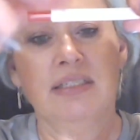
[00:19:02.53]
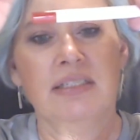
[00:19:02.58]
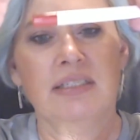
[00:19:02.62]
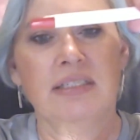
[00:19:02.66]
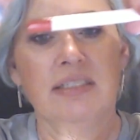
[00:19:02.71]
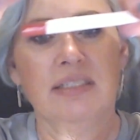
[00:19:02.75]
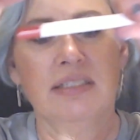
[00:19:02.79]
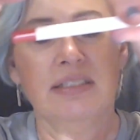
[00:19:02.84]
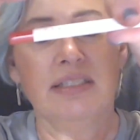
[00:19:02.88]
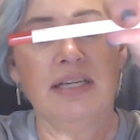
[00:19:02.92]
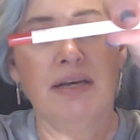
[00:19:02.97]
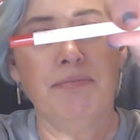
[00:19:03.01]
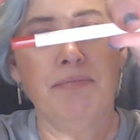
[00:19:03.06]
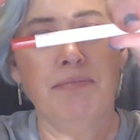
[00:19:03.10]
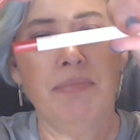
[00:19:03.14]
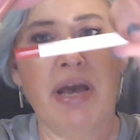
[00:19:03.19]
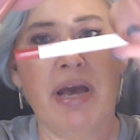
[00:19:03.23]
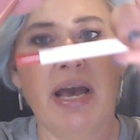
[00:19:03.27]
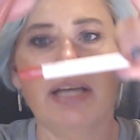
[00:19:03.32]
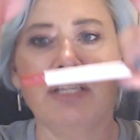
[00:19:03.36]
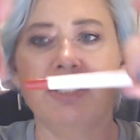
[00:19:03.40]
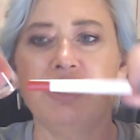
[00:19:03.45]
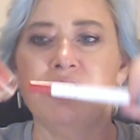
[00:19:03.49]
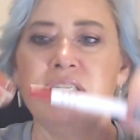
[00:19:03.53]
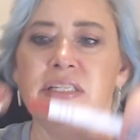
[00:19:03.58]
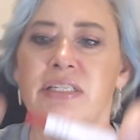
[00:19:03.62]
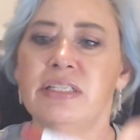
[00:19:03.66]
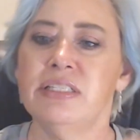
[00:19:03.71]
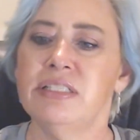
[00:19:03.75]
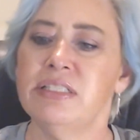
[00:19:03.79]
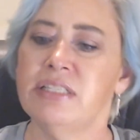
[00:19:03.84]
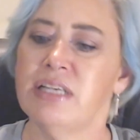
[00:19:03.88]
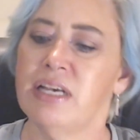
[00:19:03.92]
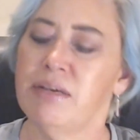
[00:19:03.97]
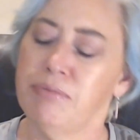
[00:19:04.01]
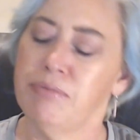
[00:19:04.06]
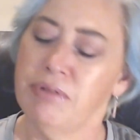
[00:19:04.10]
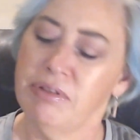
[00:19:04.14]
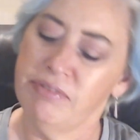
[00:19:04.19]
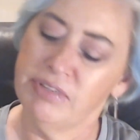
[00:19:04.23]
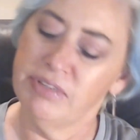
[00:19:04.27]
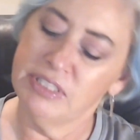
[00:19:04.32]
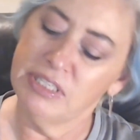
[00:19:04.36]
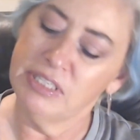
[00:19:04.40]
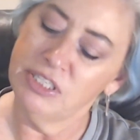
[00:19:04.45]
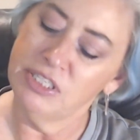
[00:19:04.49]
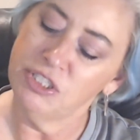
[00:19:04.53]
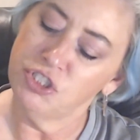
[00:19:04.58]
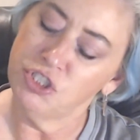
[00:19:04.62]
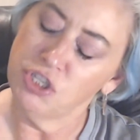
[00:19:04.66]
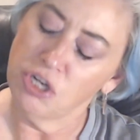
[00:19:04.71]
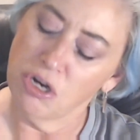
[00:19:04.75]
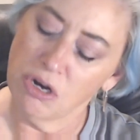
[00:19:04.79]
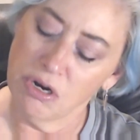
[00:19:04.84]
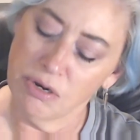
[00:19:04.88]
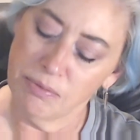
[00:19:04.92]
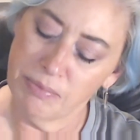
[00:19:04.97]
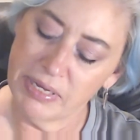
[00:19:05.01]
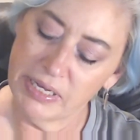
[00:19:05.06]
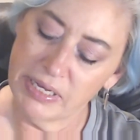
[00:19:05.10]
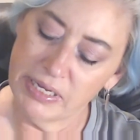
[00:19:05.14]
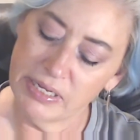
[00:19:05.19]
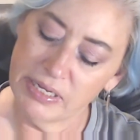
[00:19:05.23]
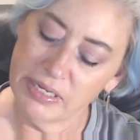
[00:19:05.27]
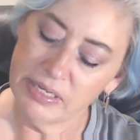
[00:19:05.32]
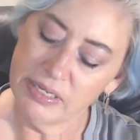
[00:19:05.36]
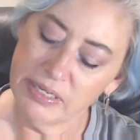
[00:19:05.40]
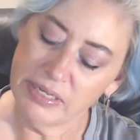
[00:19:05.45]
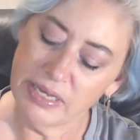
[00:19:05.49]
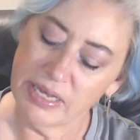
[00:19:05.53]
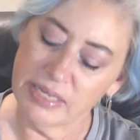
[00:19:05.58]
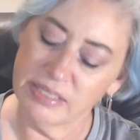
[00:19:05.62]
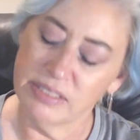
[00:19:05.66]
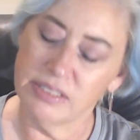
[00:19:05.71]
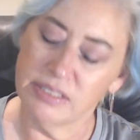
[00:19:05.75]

that matches. I believe it's in Charming. Yes,